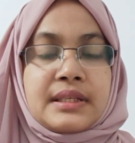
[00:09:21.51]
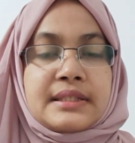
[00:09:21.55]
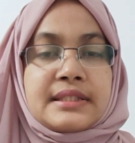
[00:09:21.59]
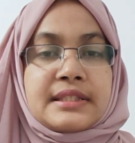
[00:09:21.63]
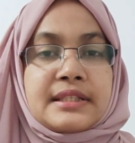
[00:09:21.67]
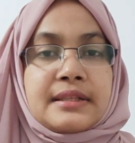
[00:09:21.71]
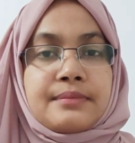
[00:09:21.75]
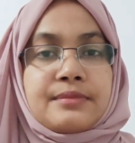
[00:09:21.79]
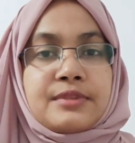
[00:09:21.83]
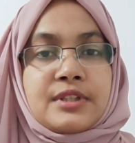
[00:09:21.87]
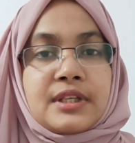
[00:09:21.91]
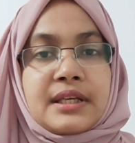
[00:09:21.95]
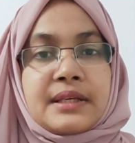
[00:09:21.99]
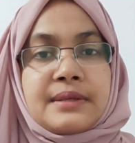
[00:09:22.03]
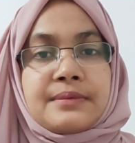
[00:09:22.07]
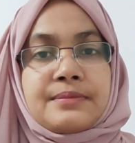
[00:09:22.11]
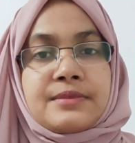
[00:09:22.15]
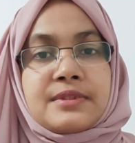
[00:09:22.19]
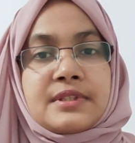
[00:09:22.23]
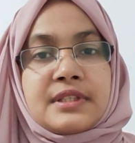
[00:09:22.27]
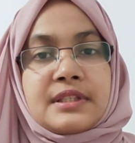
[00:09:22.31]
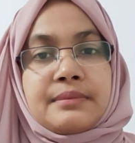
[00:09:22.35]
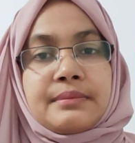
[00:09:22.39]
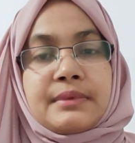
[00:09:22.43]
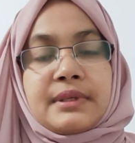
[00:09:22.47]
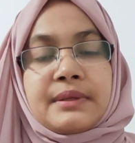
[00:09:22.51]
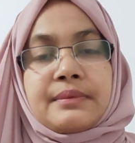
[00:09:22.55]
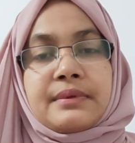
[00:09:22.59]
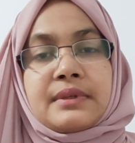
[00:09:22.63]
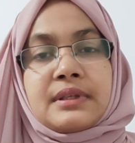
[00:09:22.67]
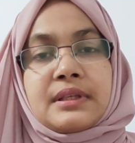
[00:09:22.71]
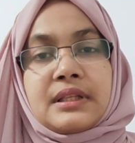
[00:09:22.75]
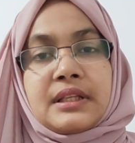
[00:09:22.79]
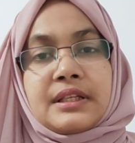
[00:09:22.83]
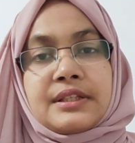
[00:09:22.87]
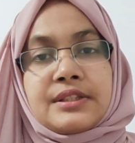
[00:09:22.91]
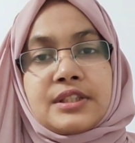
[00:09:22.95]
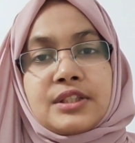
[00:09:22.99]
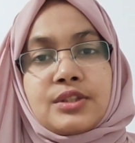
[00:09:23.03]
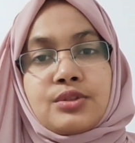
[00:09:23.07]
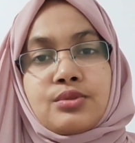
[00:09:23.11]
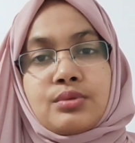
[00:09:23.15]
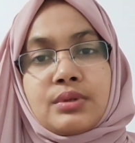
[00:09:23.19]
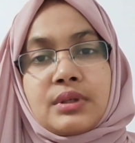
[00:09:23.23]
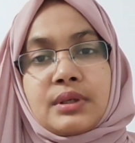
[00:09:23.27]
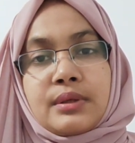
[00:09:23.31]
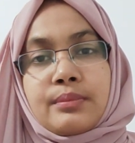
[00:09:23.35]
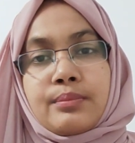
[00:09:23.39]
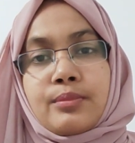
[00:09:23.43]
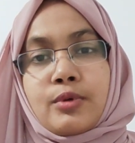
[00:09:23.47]
Sometimes it may be related
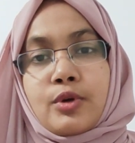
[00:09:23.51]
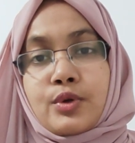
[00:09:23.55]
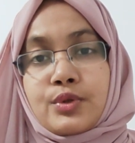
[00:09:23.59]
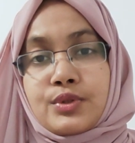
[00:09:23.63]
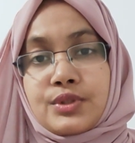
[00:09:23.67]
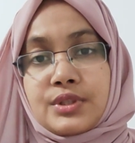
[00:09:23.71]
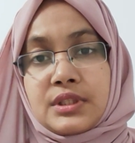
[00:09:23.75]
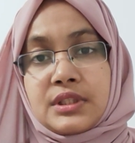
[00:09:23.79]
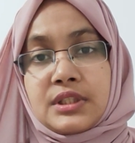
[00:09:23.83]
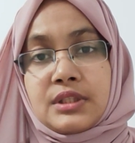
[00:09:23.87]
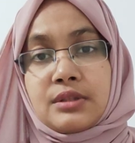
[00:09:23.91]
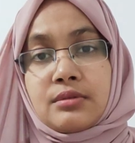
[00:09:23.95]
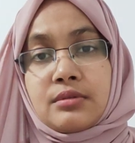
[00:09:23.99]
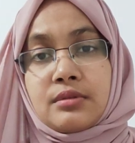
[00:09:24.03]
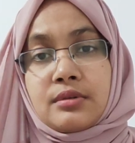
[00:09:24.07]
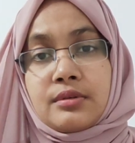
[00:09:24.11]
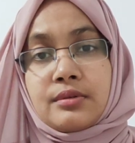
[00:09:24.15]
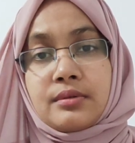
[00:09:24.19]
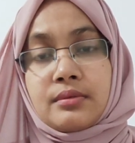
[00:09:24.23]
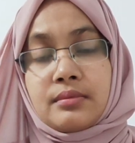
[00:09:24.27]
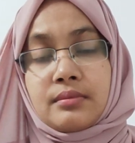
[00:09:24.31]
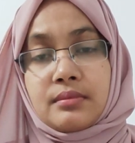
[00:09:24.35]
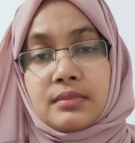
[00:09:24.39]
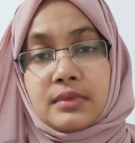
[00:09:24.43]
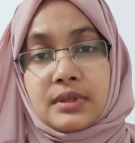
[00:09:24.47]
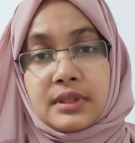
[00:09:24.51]
to a procedural